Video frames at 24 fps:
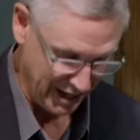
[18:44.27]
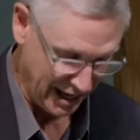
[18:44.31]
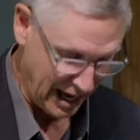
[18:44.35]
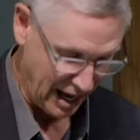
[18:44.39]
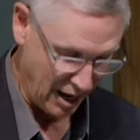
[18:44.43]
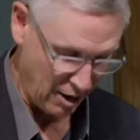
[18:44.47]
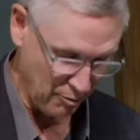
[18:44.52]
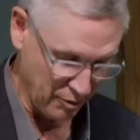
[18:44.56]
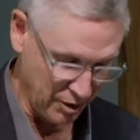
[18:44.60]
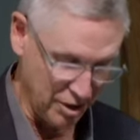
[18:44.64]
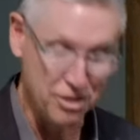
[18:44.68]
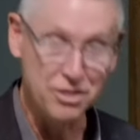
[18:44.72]

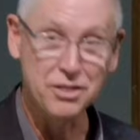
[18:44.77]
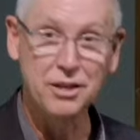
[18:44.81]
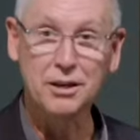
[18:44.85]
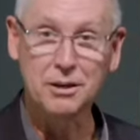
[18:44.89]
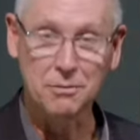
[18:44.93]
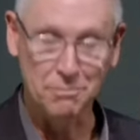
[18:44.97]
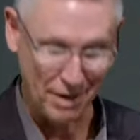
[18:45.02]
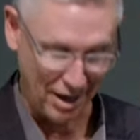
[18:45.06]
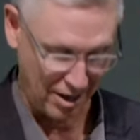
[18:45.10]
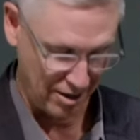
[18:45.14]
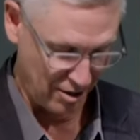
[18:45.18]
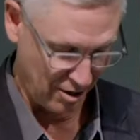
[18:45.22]
how we think
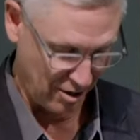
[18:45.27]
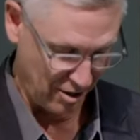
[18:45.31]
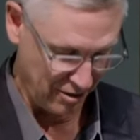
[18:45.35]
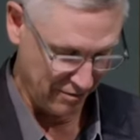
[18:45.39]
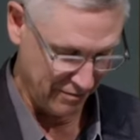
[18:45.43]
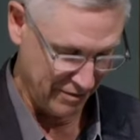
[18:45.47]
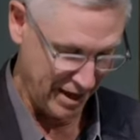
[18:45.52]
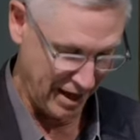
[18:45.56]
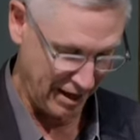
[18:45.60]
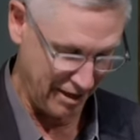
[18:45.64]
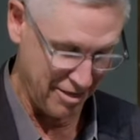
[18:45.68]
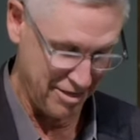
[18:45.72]
about all of
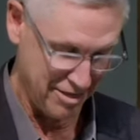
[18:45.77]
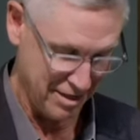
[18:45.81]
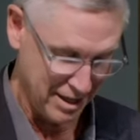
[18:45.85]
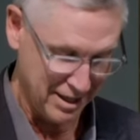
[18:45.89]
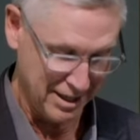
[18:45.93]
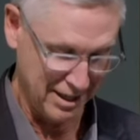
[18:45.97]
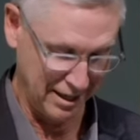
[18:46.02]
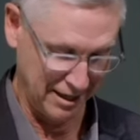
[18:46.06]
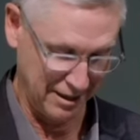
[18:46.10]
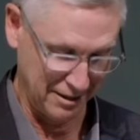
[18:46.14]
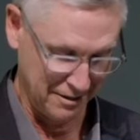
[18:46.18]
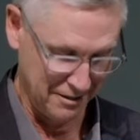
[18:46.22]
that
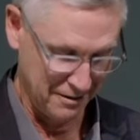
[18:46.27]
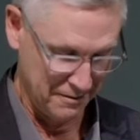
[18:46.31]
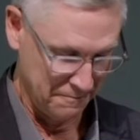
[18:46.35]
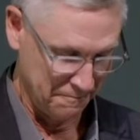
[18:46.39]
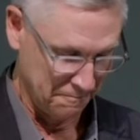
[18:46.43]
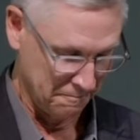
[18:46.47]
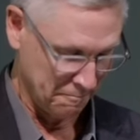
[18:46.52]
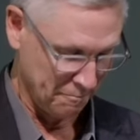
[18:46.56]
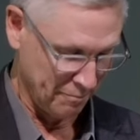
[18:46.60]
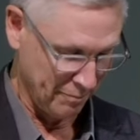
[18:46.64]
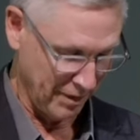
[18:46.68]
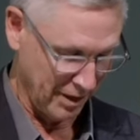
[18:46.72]
thinking.
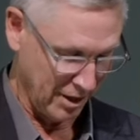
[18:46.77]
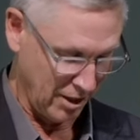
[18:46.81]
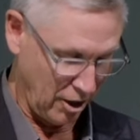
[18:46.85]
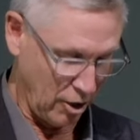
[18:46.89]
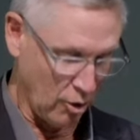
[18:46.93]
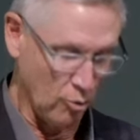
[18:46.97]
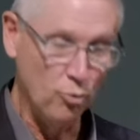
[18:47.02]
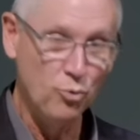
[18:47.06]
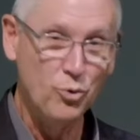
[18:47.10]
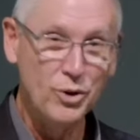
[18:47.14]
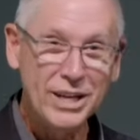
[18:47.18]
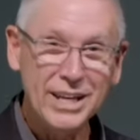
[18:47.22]
Are
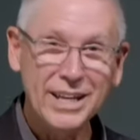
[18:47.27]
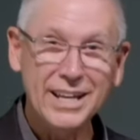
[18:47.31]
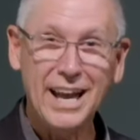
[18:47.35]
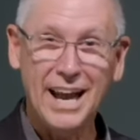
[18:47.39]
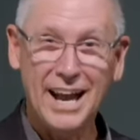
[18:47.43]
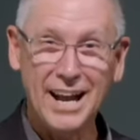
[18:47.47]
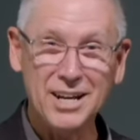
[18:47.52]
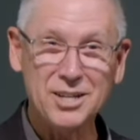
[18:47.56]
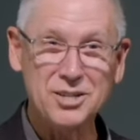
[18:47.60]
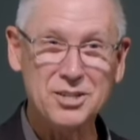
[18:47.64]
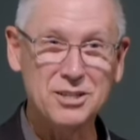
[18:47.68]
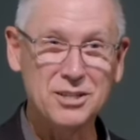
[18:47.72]
we
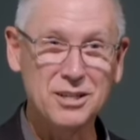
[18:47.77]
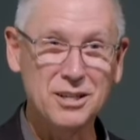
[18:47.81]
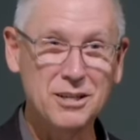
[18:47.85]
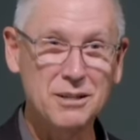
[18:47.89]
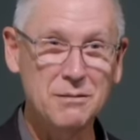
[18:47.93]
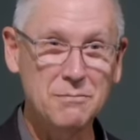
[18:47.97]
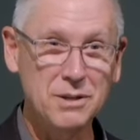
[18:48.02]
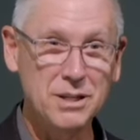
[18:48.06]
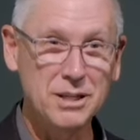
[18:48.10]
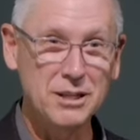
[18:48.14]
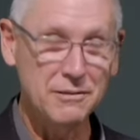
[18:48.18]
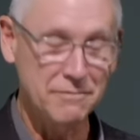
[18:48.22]
actually in the
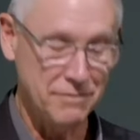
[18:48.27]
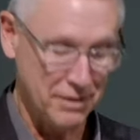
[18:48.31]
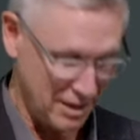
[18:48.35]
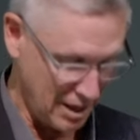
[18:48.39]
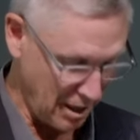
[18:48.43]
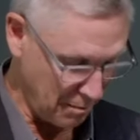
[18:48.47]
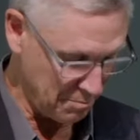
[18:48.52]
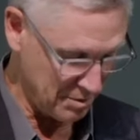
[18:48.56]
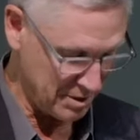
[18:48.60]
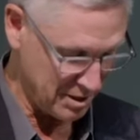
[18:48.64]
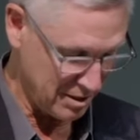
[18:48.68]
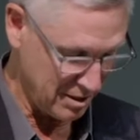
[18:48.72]
middle of an
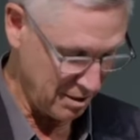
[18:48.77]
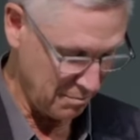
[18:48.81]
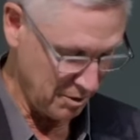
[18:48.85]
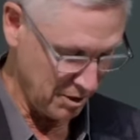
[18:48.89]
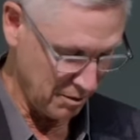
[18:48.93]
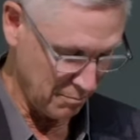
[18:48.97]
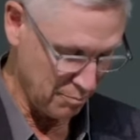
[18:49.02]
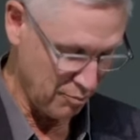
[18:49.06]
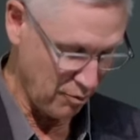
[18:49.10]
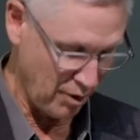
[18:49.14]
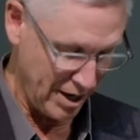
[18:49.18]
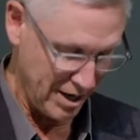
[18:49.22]

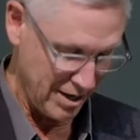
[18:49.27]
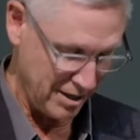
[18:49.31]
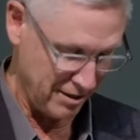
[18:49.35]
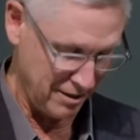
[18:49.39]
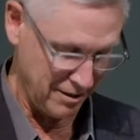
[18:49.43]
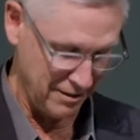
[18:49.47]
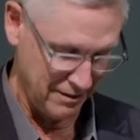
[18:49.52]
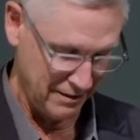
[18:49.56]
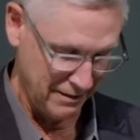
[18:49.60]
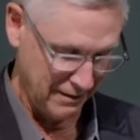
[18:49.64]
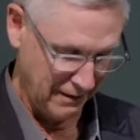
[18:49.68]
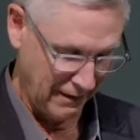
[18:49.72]
epistemic break?
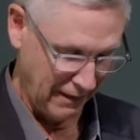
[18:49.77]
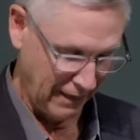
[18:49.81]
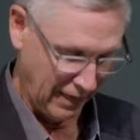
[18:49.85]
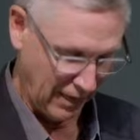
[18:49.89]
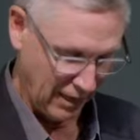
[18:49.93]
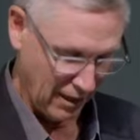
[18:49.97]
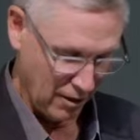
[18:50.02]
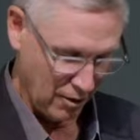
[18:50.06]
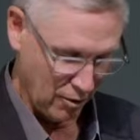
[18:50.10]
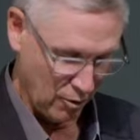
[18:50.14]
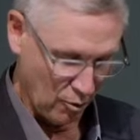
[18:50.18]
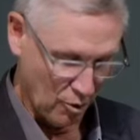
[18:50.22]

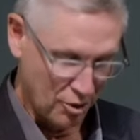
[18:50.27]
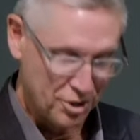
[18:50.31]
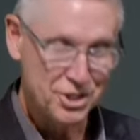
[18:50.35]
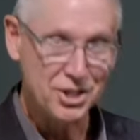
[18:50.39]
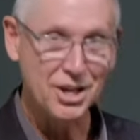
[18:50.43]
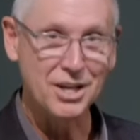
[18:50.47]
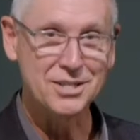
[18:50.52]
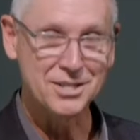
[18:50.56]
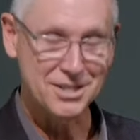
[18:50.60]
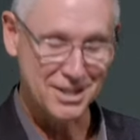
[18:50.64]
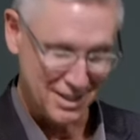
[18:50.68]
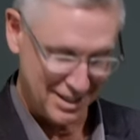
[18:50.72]
or
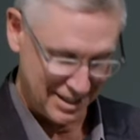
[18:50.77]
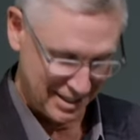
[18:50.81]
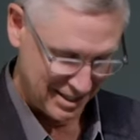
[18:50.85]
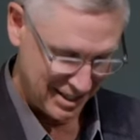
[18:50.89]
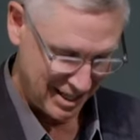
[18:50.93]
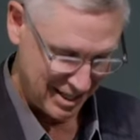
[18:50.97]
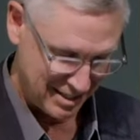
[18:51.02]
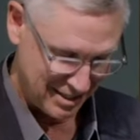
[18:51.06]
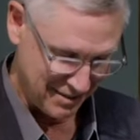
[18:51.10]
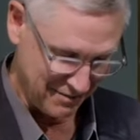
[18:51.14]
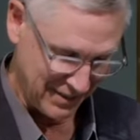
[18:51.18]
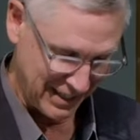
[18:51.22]
just an
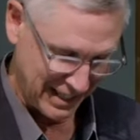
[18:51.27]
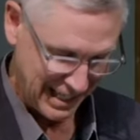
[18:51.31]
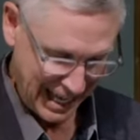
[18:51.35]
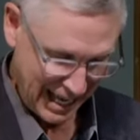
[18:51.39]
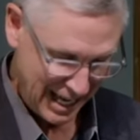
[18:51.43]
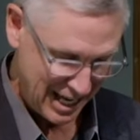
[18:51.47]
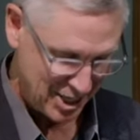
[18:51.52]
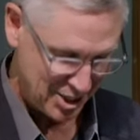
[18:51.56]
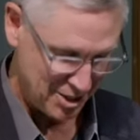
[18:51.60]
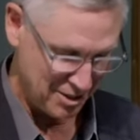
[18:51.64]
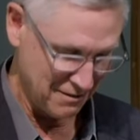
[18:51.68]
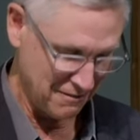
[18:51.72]

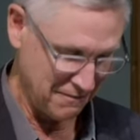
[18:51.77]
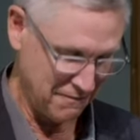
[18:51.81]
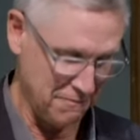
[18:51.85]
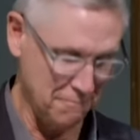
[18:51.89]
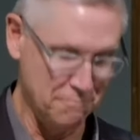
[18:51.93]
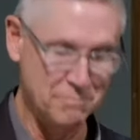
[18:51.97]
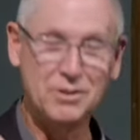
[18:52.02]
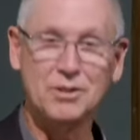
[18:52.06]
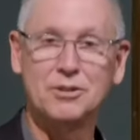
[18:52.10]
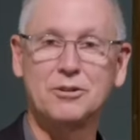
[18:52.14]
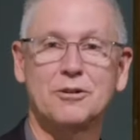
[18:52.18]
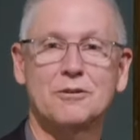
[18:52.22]
intensification of
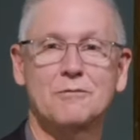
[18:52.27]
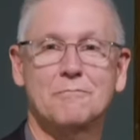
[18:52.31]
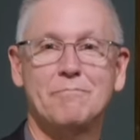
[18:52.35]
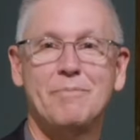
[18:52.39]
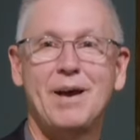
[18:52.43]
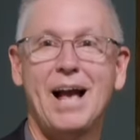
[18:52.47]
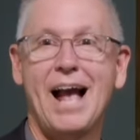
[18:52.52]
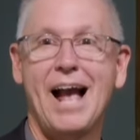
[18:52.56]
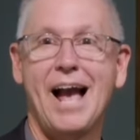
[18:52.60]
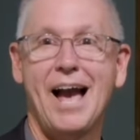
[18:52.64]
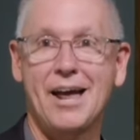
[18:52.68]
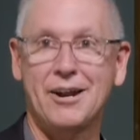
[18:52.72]
familiar
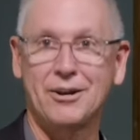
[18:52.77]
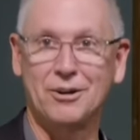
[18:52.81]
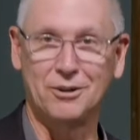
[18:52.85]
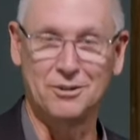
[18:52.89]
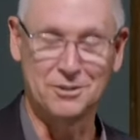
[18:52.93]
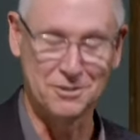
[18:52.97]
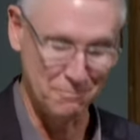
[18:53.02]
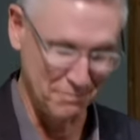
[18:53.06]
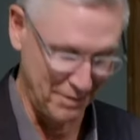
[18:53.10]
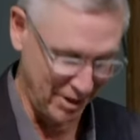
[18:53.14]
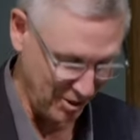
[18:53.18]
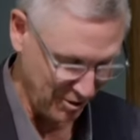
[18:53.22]

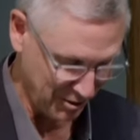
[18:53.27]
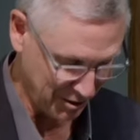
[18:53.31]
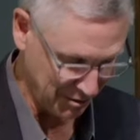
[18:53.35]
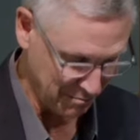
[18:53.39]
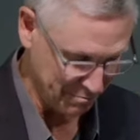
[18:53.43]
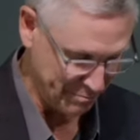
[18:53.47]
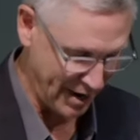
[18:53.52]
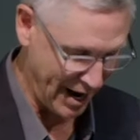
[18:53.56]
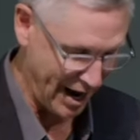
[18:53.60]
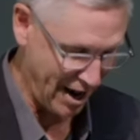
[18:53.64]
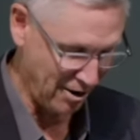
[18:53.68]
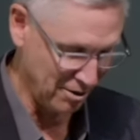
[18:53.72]
patterns, American
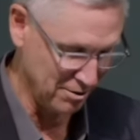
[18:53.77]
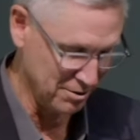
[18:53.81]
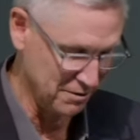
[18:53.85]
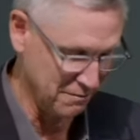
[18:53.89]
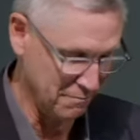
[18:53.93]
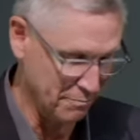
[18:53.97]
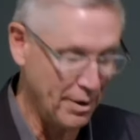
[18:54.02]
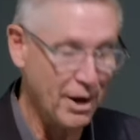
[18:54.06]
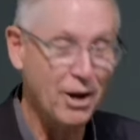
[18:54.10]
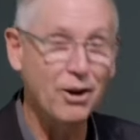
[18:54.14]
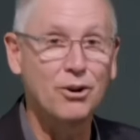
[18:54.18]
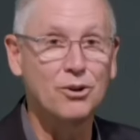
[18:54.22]
patterns of
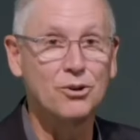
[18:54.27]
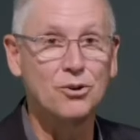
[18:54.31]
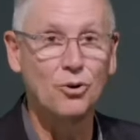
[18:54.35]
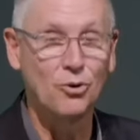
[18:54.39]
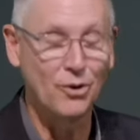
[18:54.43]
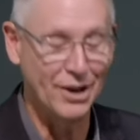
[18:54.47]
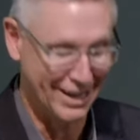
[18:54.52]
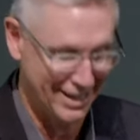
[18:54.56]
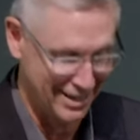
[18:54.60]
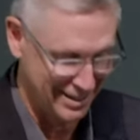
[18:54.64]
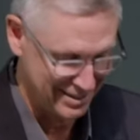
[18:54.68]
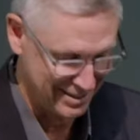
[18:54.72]

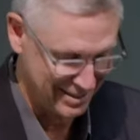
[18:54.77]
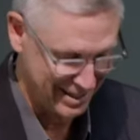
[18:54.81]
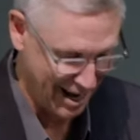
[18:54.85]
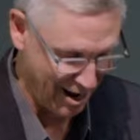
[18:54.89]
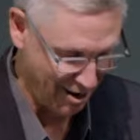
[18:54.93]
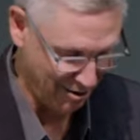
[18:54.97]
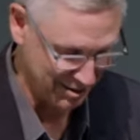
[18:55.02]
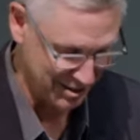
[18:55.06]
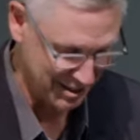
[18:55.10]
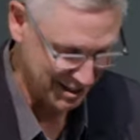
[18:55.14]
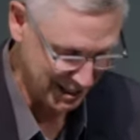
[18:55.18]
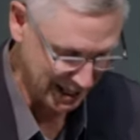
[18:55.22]
paranoia,
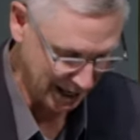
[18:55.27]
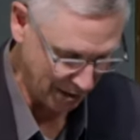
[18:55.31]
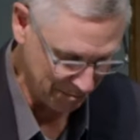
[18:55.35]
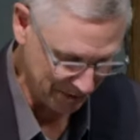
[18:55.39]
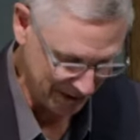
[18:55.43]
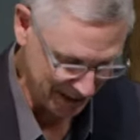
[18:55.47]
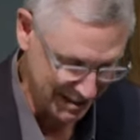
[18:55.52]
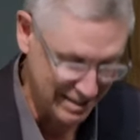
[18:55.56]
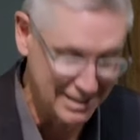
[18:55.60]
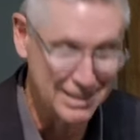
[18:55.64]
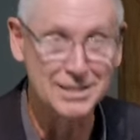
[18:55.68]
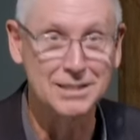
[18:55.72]
doubt,
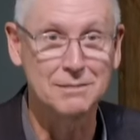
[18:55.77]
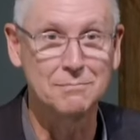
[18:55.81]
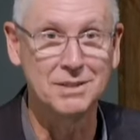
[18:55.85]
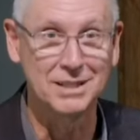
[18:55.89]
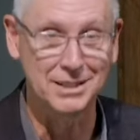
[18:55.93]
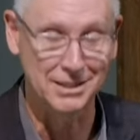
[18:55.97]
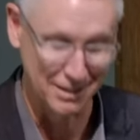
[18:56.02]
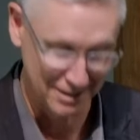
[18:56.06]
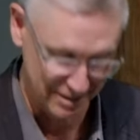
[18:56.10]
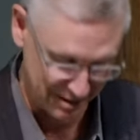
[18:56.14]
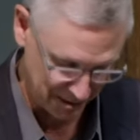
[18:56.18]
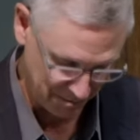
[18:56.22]
skepticism, and
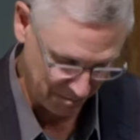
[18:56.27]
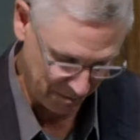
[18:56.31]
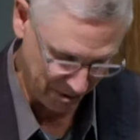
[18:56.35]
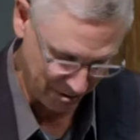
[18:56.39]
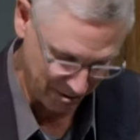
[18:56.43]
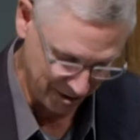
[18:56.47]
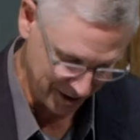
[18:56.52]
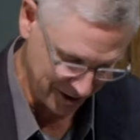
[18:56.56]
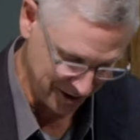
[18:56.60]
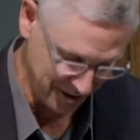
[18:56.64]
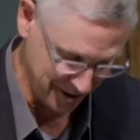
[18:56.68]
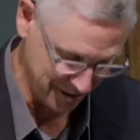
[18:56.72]

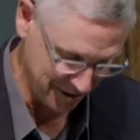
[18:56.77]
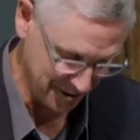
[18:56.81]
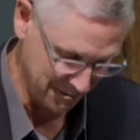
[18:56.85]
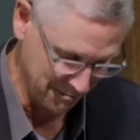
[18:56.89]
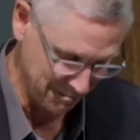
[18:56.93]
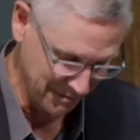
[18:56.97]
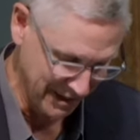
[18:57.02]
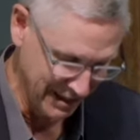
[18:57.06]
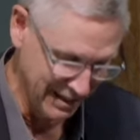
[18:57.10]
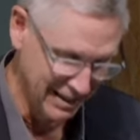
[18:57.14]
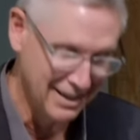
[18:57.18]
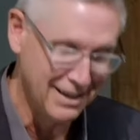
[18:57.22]

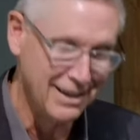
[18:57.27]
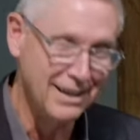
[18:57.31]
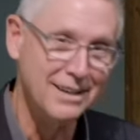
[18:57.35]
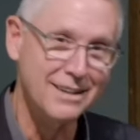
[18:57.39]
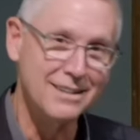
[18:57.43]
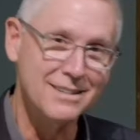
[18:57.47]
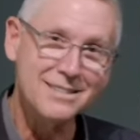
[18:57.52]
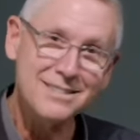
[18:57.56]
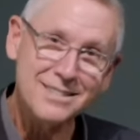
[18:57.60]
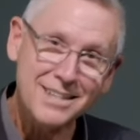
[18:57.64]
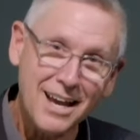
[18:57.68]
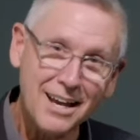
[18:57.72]
conspiracism.
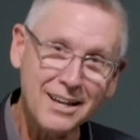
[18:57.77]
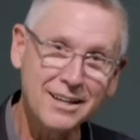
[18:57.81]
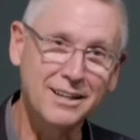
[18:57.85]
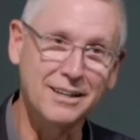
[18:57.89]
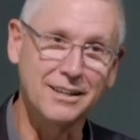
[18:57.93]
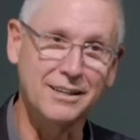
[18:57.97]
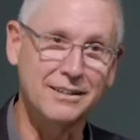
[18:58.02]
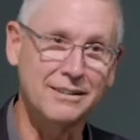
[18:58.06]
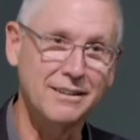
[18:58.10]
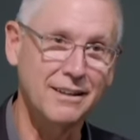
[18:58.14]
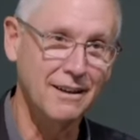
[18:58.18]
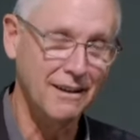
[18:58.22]

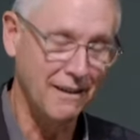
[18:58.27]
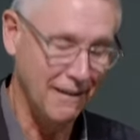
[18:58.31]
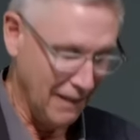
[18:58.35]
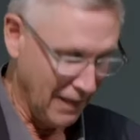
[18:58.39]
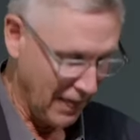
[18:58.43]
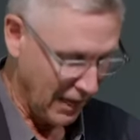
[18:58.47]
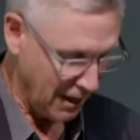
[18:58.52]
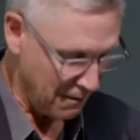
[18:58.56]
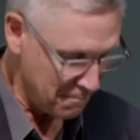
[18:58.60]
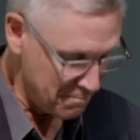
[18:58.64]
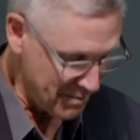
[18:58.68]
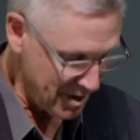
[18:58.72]
Second,
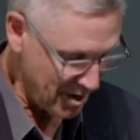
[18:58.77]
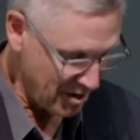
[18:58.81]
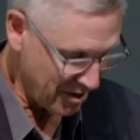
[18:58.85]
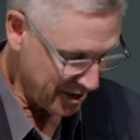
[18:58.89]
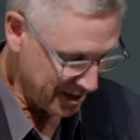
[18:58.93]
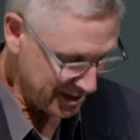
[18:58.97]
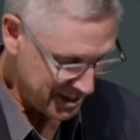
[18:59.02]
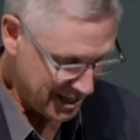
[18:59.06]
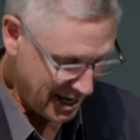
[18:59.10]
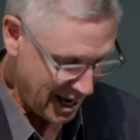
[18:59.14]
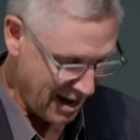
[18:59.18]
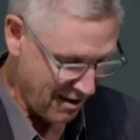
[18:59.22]

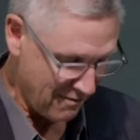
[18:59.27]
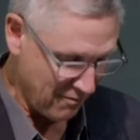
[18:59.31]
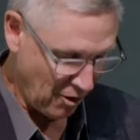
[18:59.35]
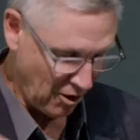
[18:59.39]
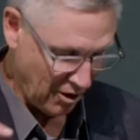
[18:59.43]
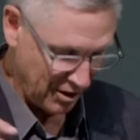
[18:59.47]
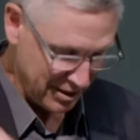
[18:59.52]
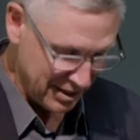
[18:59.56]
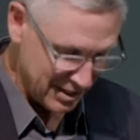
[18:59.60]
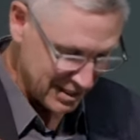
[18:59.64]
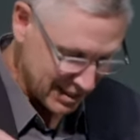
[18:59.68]
Americans have on this